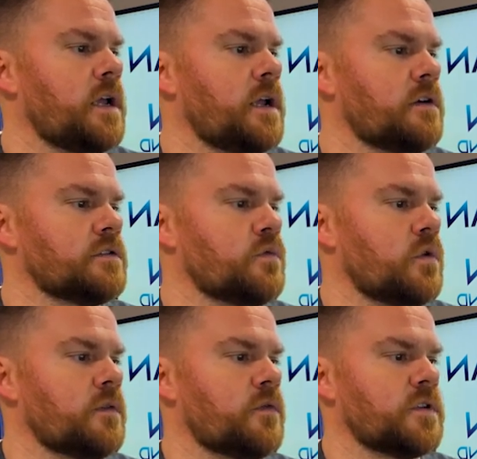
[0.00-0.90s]
Here's
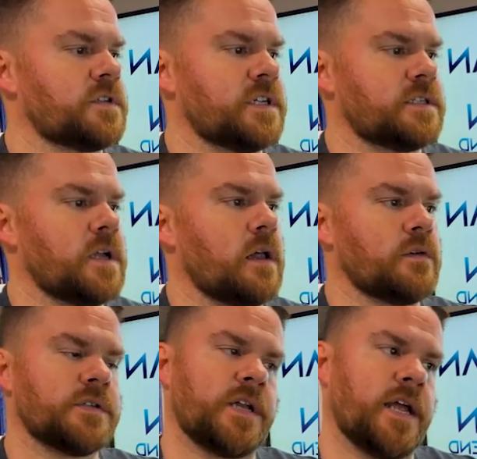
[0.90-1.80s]
one for
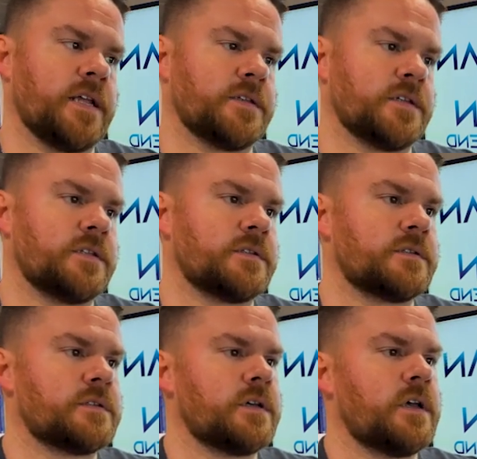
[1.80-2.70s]

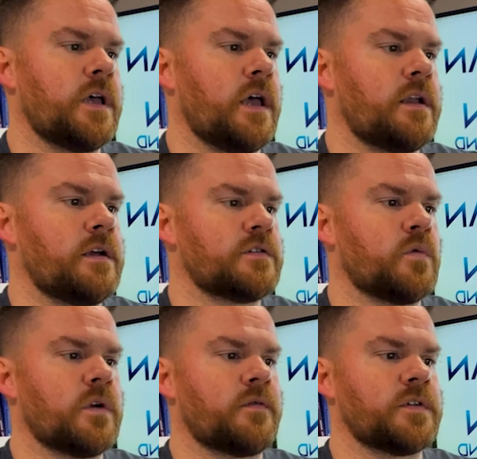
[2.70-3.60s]
$6.80, and here's
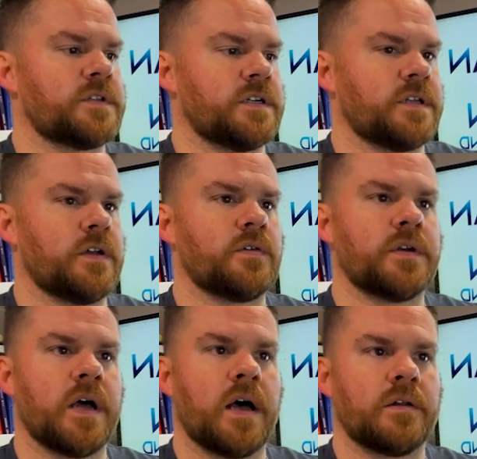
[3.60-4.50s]
one for
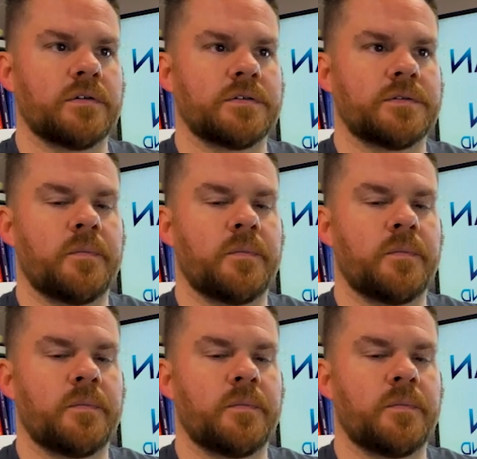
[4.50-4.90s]
$600.